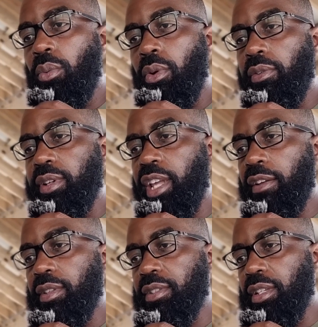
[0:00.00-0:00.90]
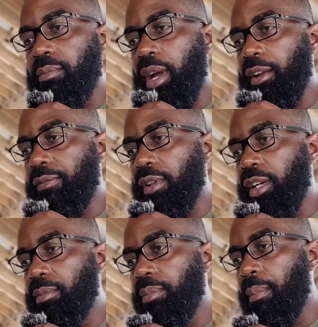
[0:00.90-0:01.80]
Warren Davidson, Mike
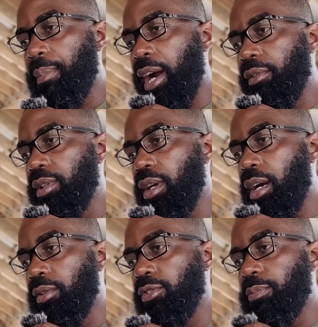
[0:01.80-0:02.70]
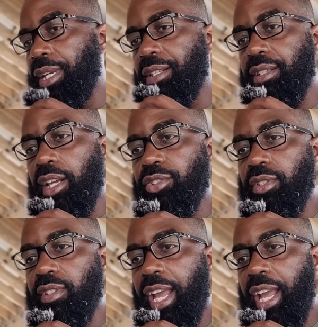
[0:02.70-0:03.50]
Flood, Byron Donalds, Pete Sessions,